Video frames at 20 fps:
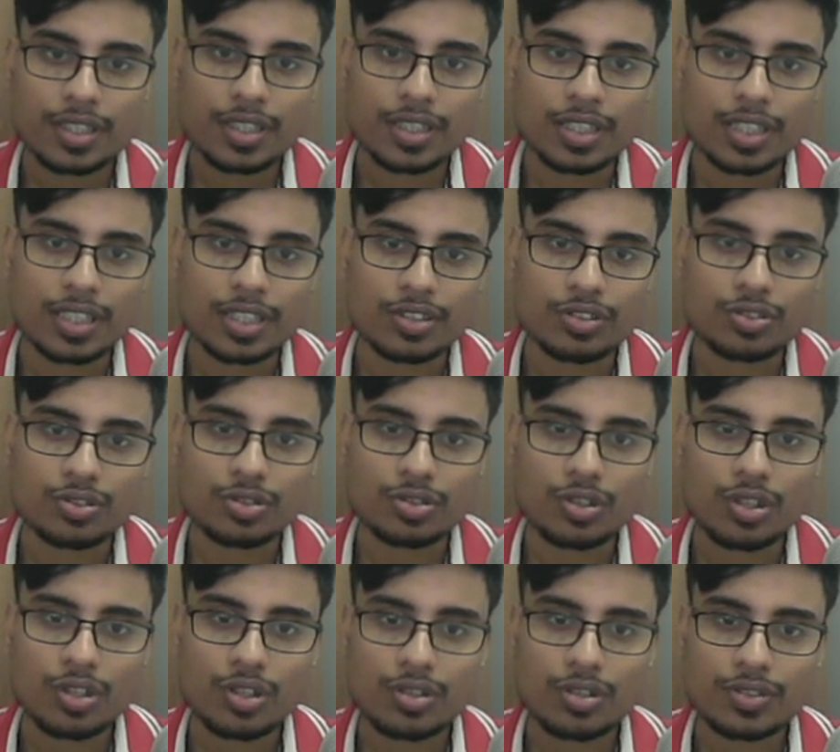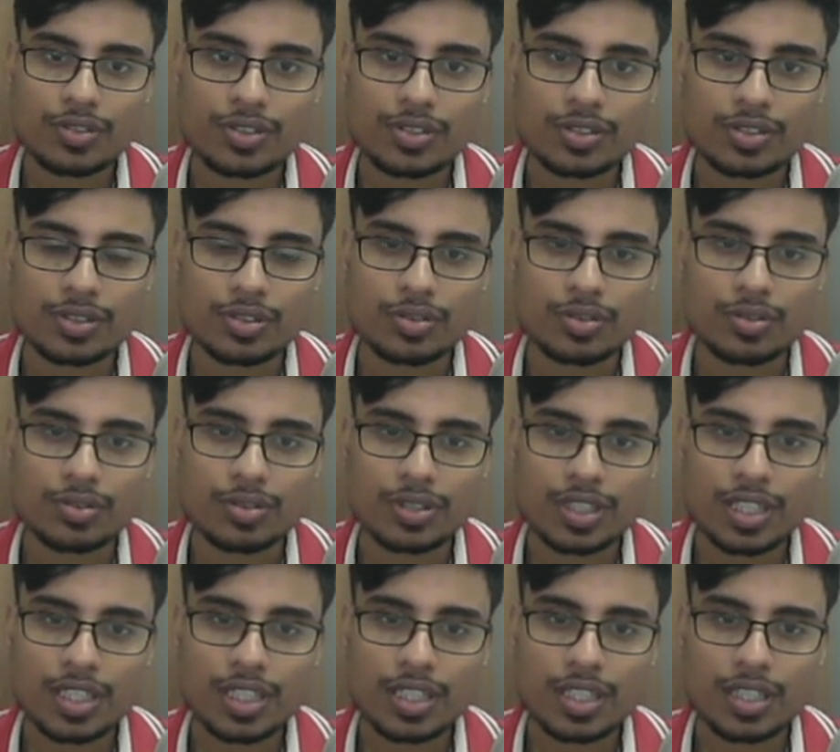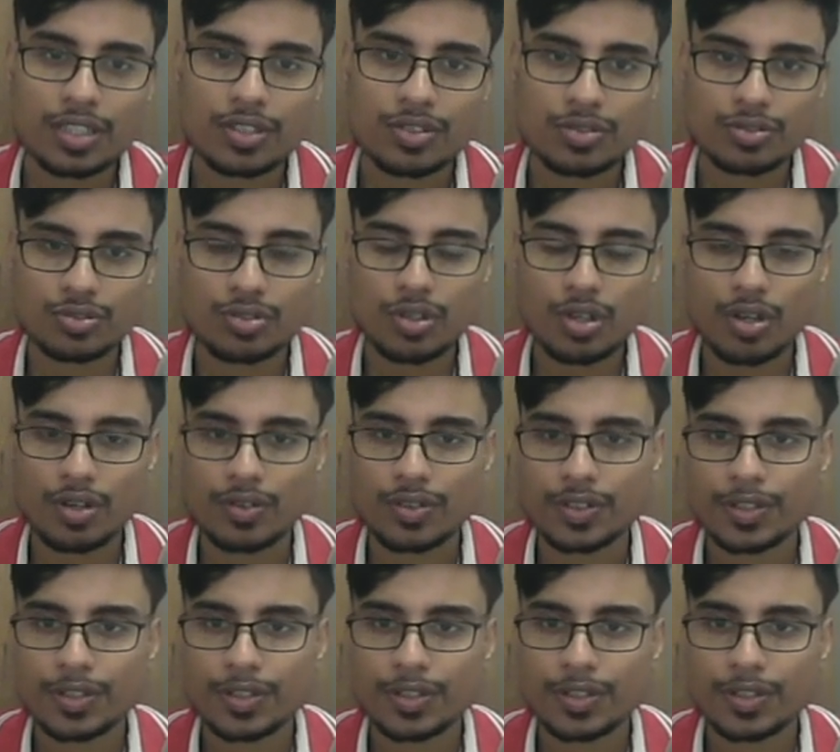Let's solve this. Okay, solved.